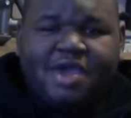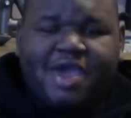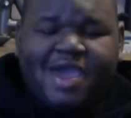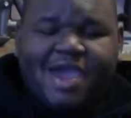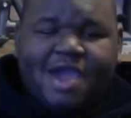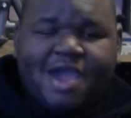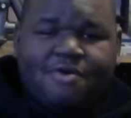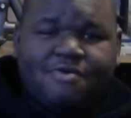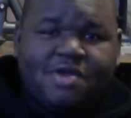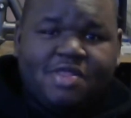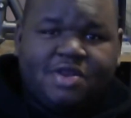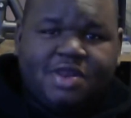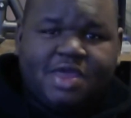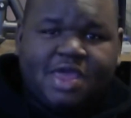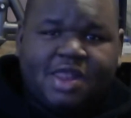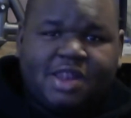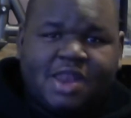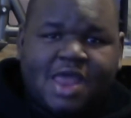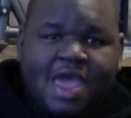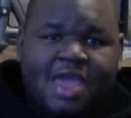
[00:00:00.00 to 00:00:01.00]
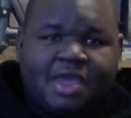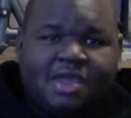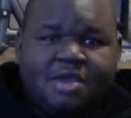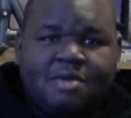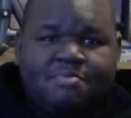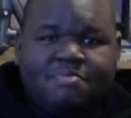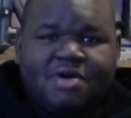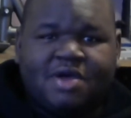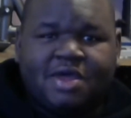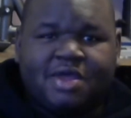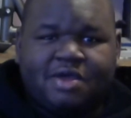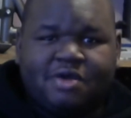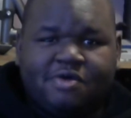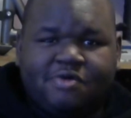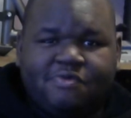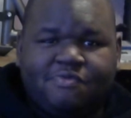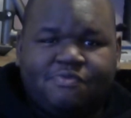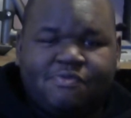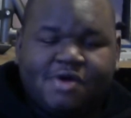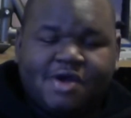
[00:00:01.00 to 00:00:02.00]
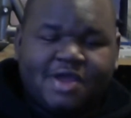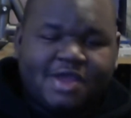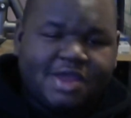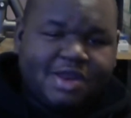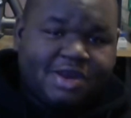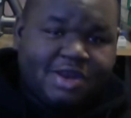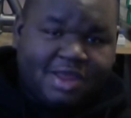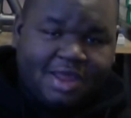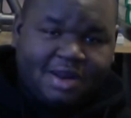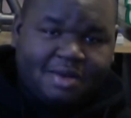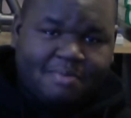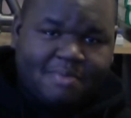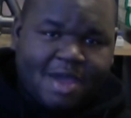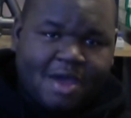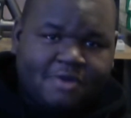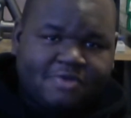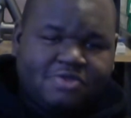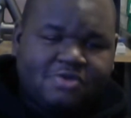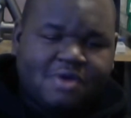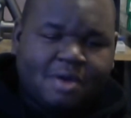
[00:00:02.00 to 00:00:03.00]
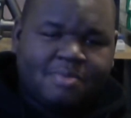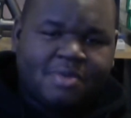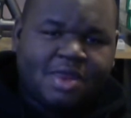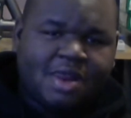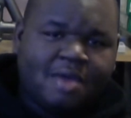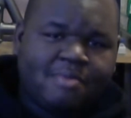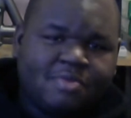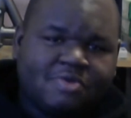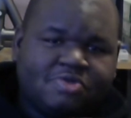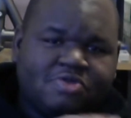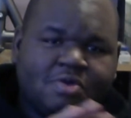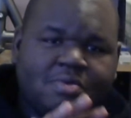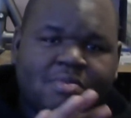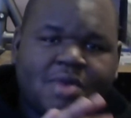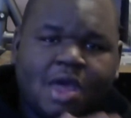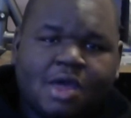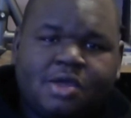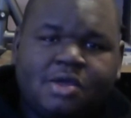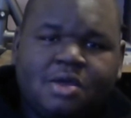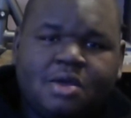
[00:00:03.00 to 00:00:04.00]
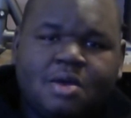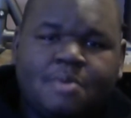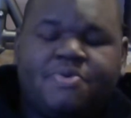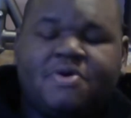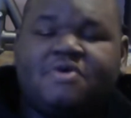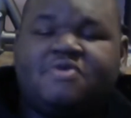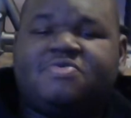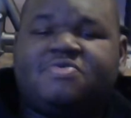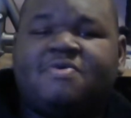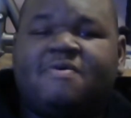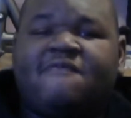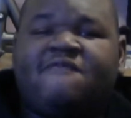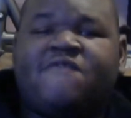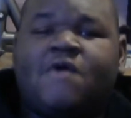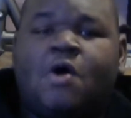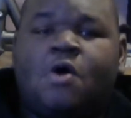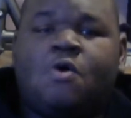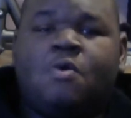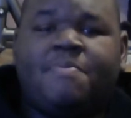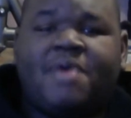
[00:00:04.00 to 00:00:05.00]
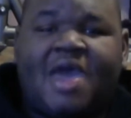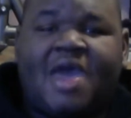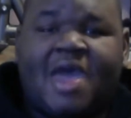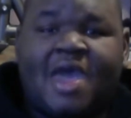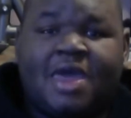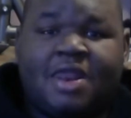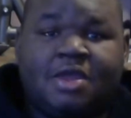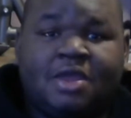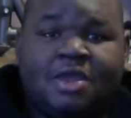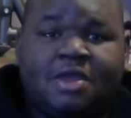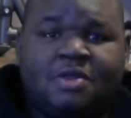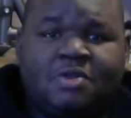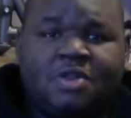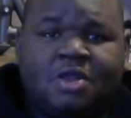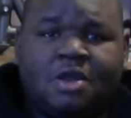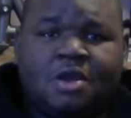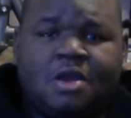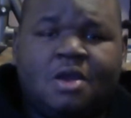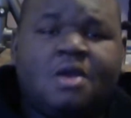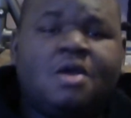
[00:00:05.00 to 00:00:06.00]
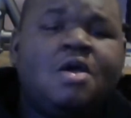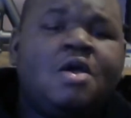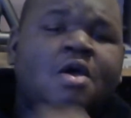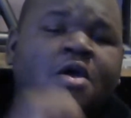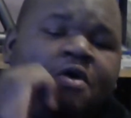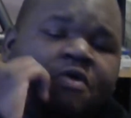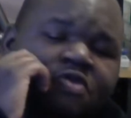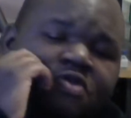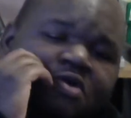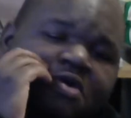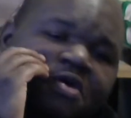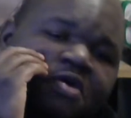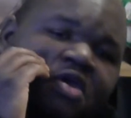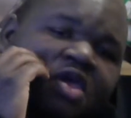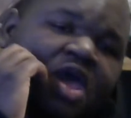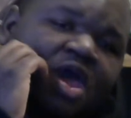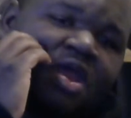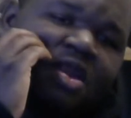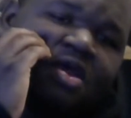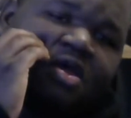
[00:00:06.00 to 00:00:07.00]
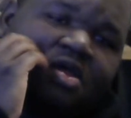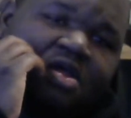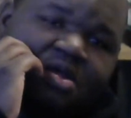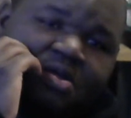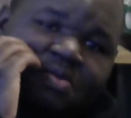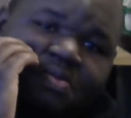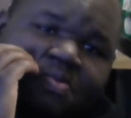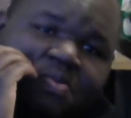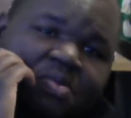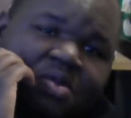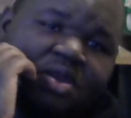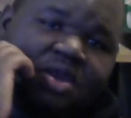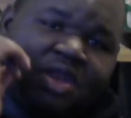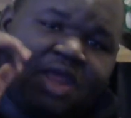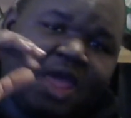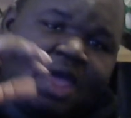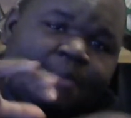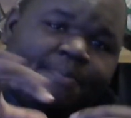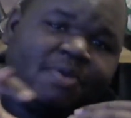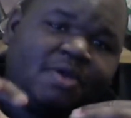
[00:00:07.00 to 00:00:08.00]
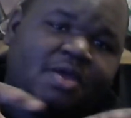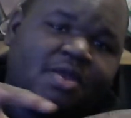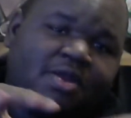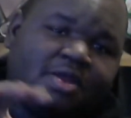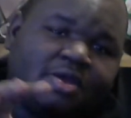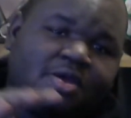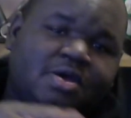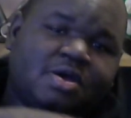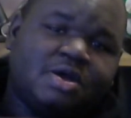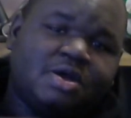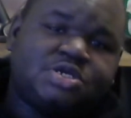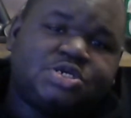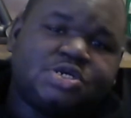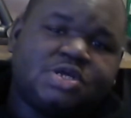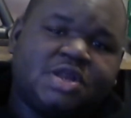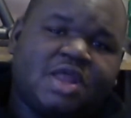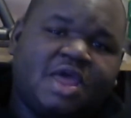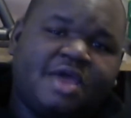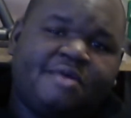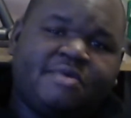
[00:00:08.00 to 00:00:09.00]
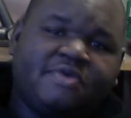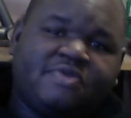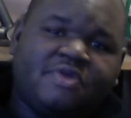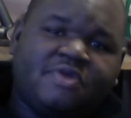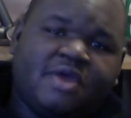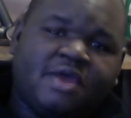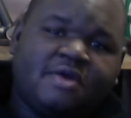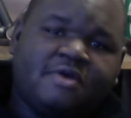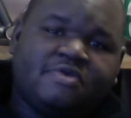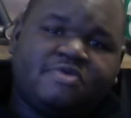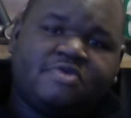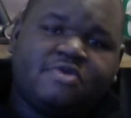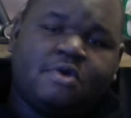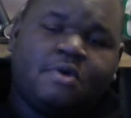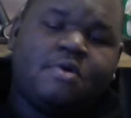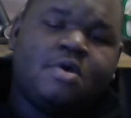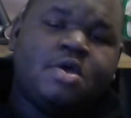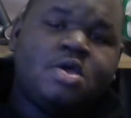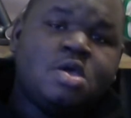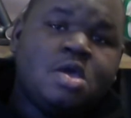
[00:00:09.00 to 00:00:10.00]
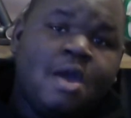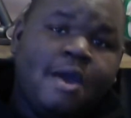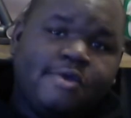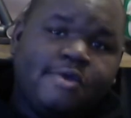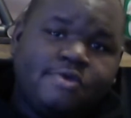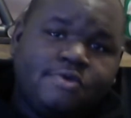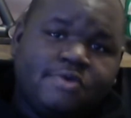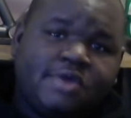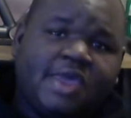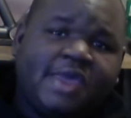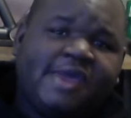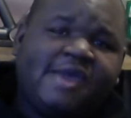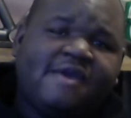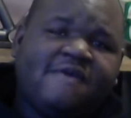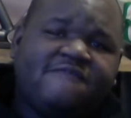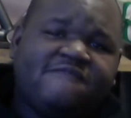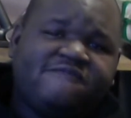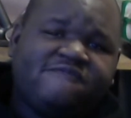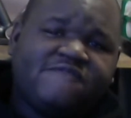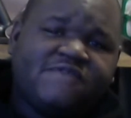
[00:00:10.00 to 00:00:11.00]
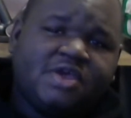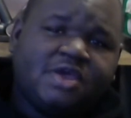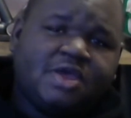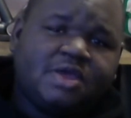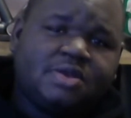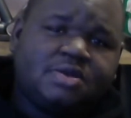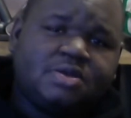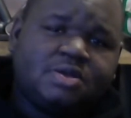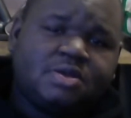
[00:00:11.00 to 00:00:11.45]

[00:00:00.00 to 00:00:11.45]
I really didn't like it, but what it did amount to, I mean, I'm assuming I could put some foam padding in there to kind of dampen and cushion everything. So you can fit.